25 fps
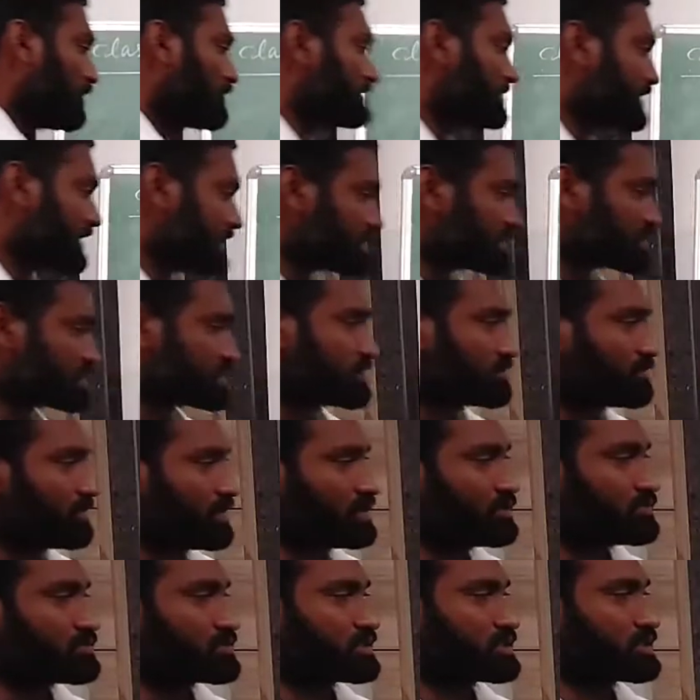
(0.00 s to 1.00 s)
test by
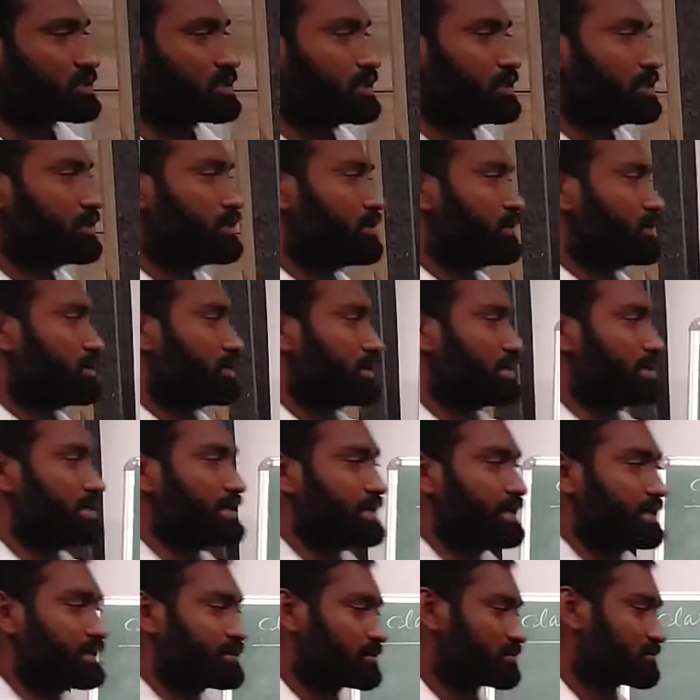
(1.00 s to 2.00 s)
using
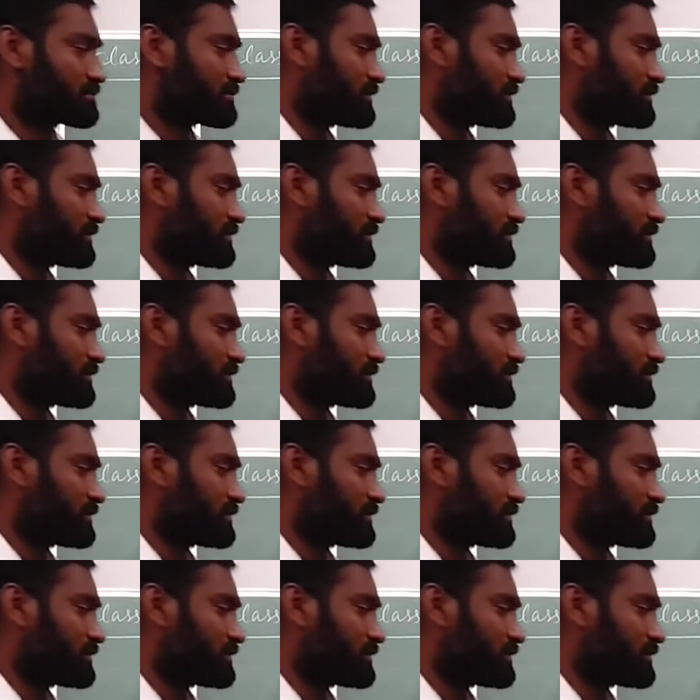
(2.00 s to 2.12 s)
indicators